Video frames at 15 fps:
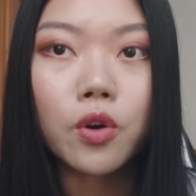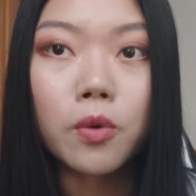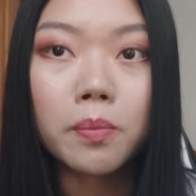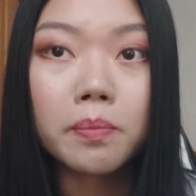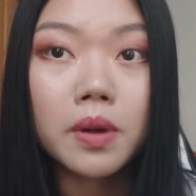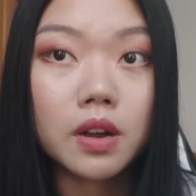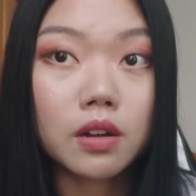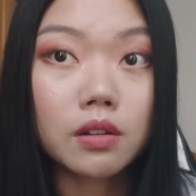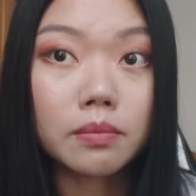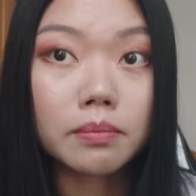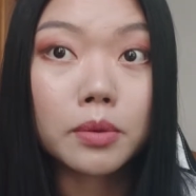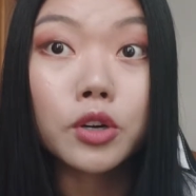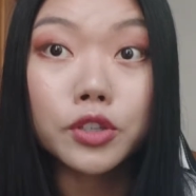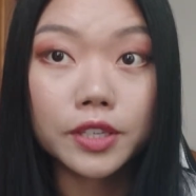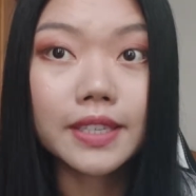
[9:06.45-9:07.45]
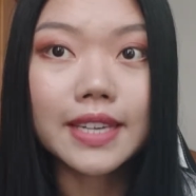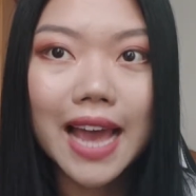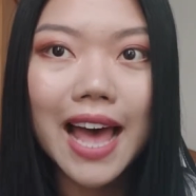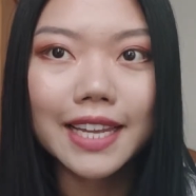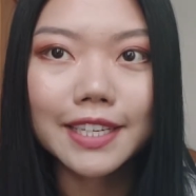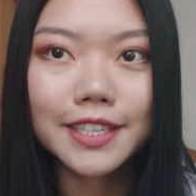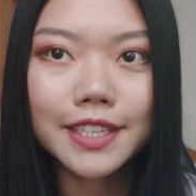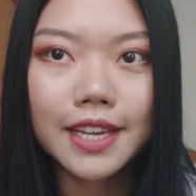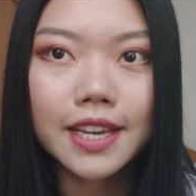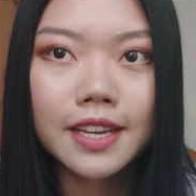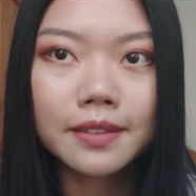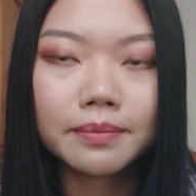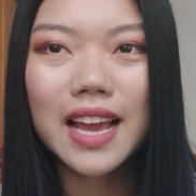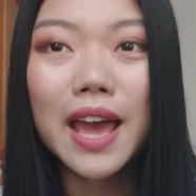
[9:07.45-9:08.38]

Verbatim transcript: your um, personality.